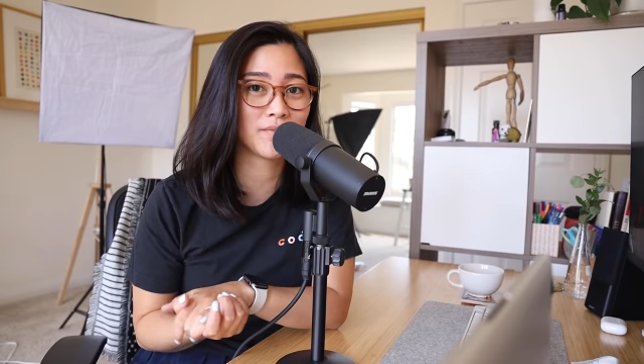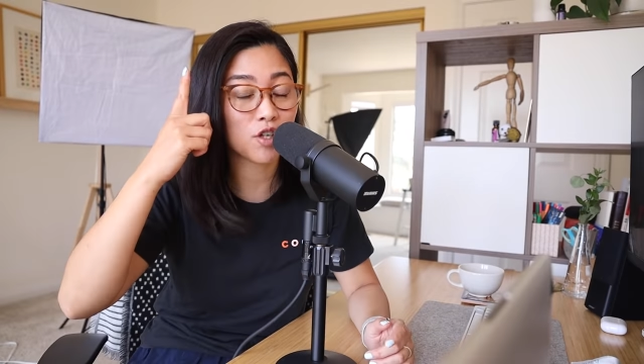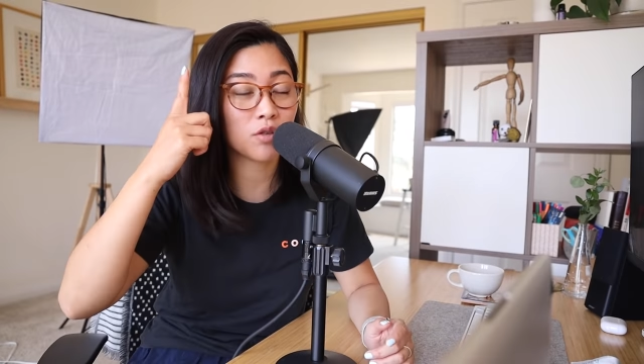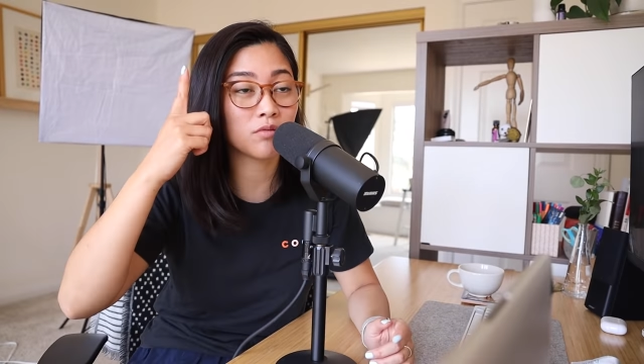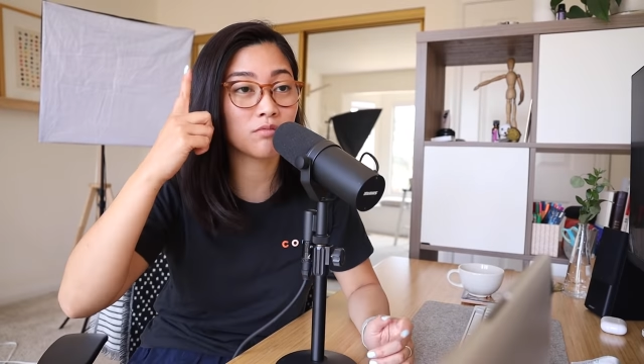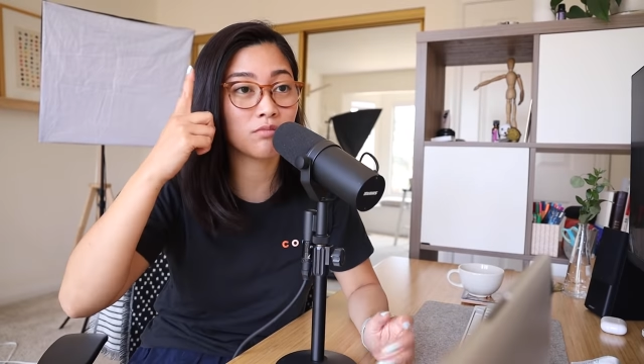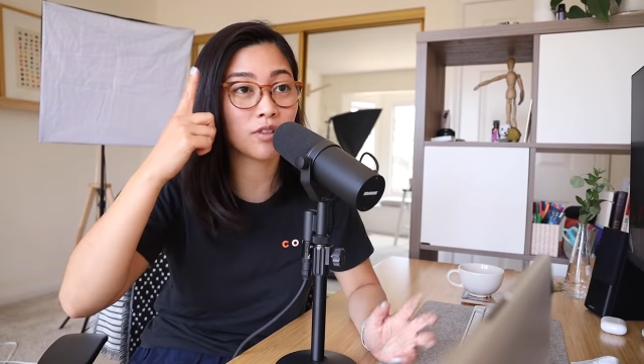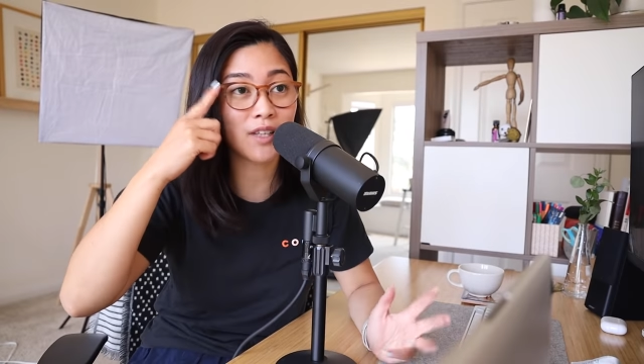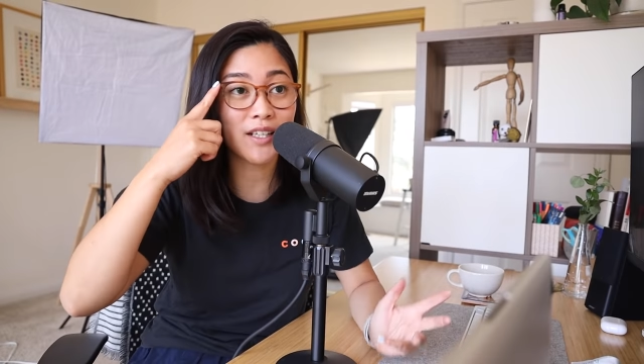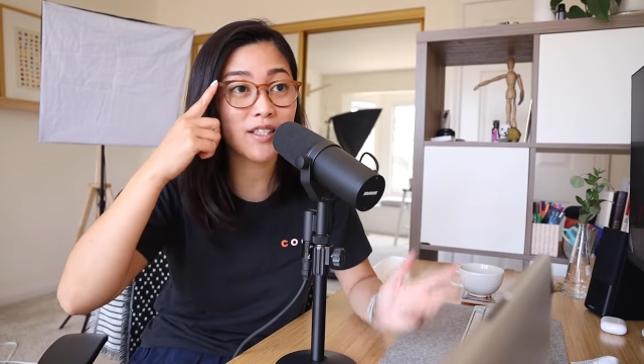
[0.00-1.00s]
So,
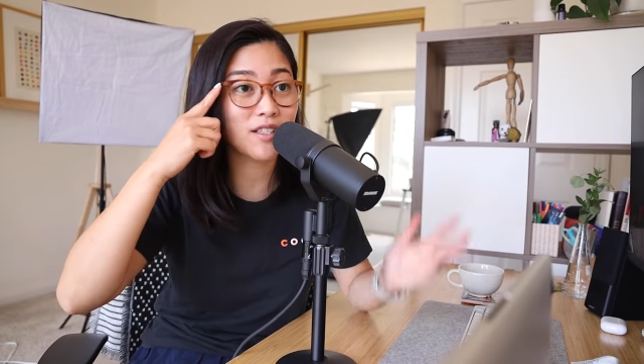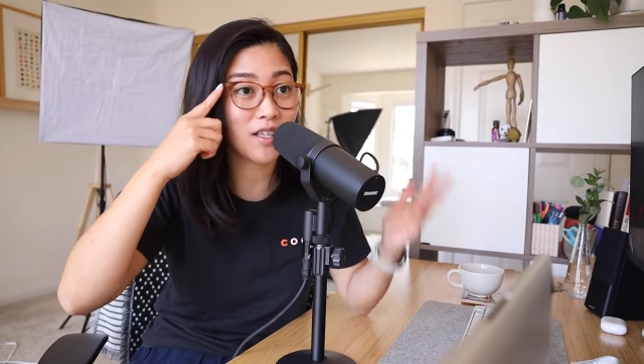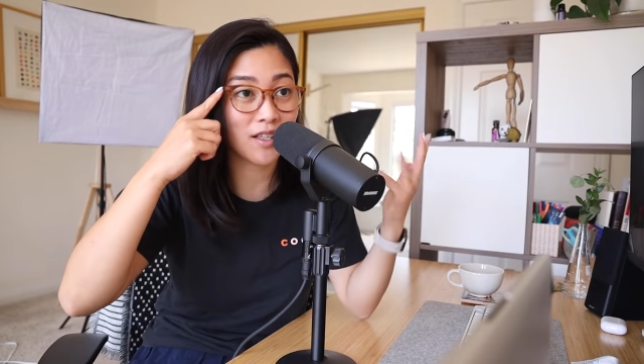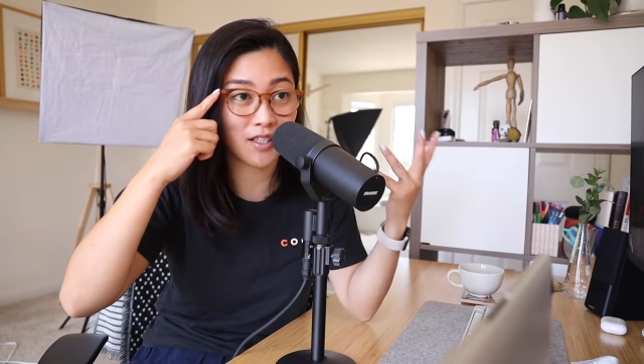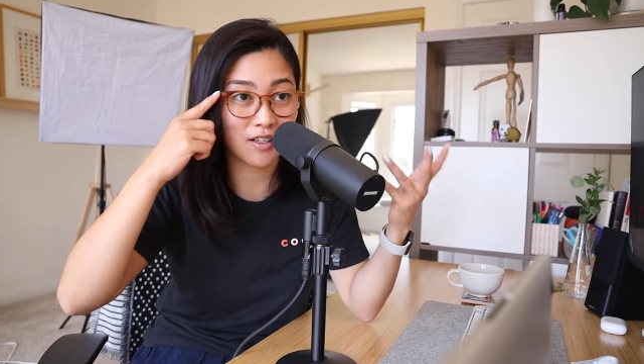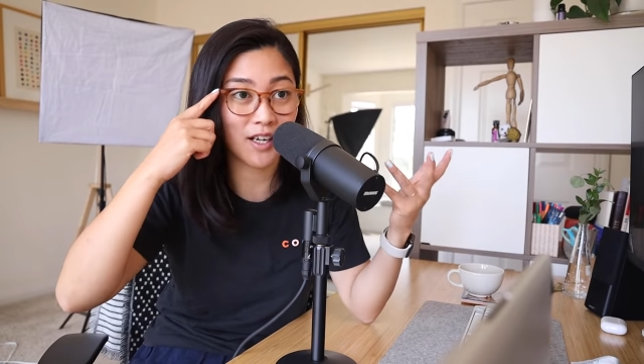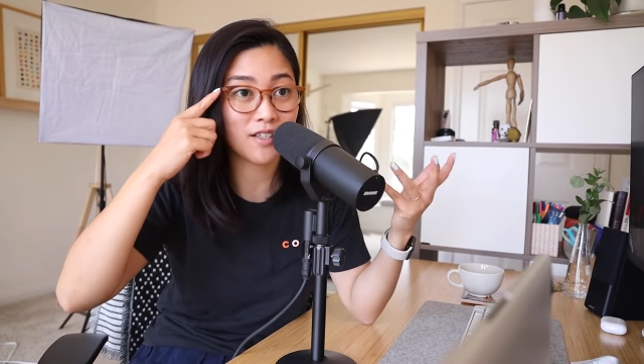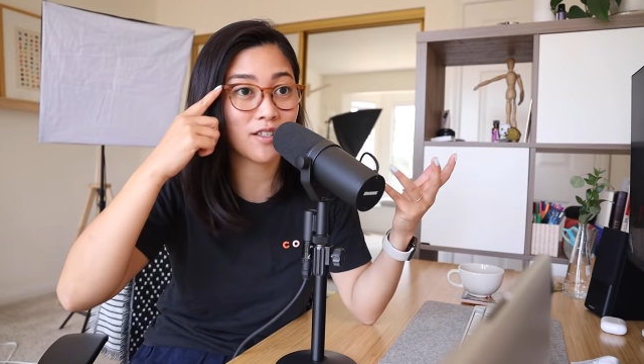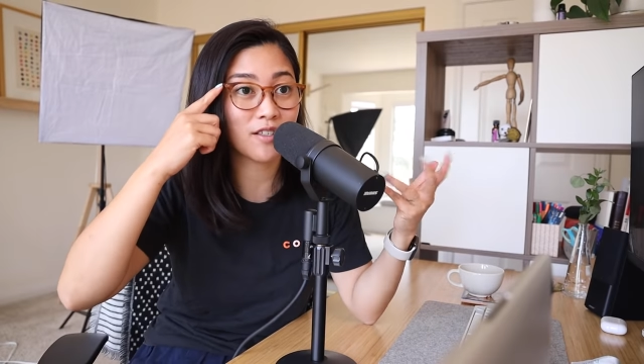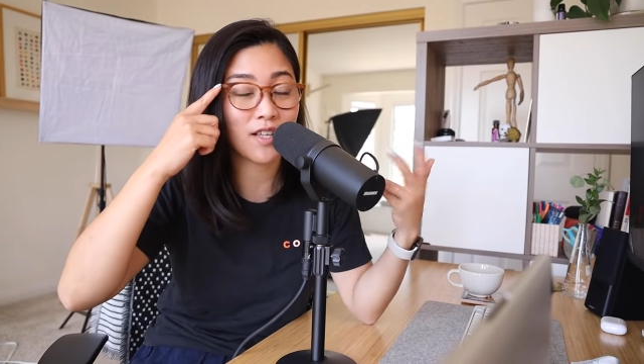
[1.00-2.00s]
the lenses in these
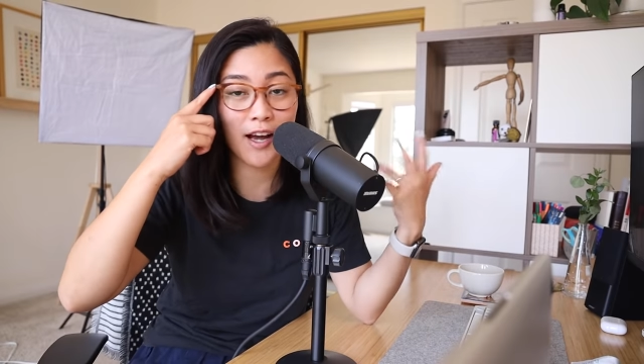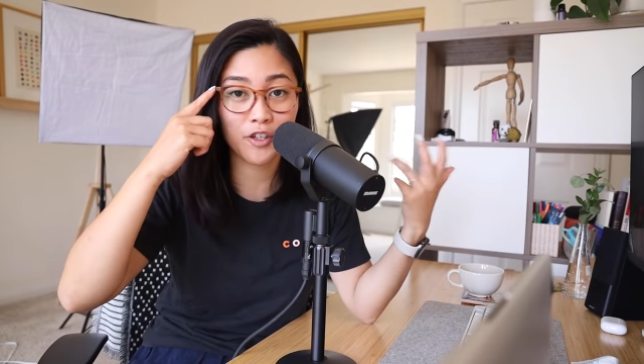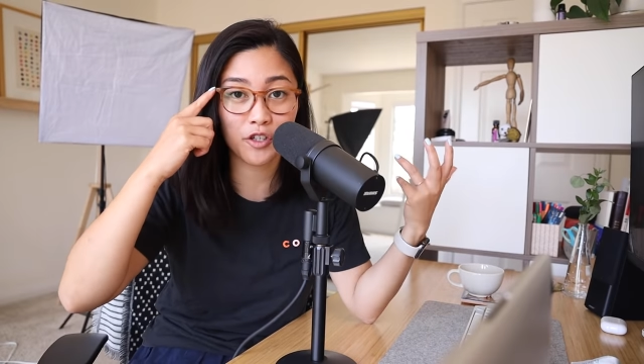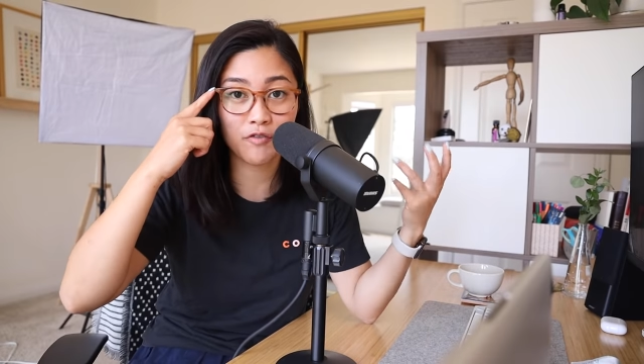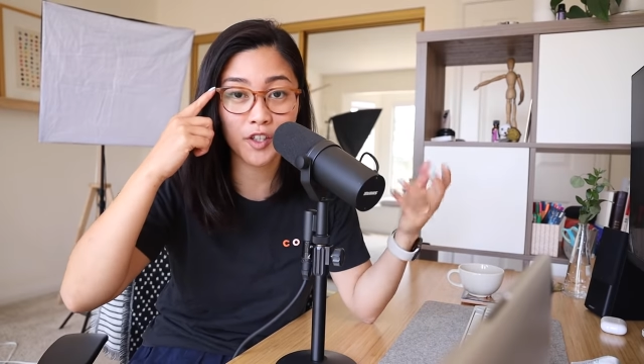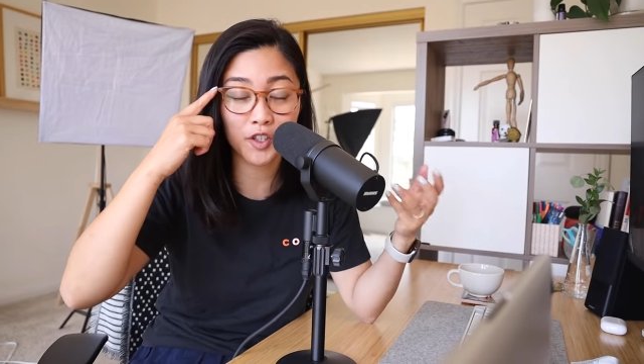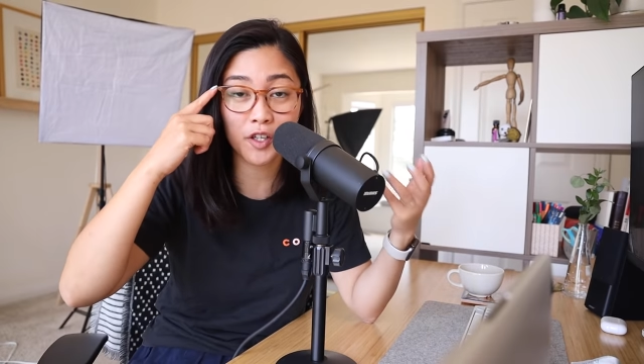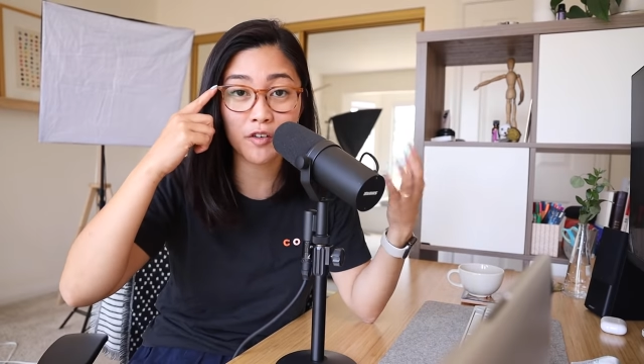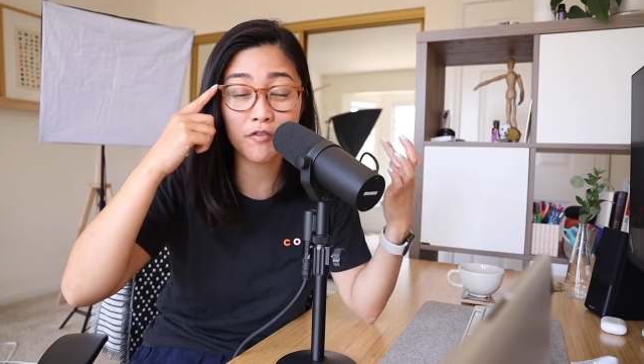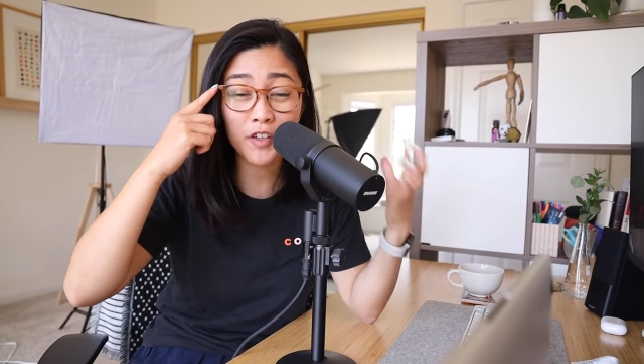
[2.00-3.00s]
glasses actually filter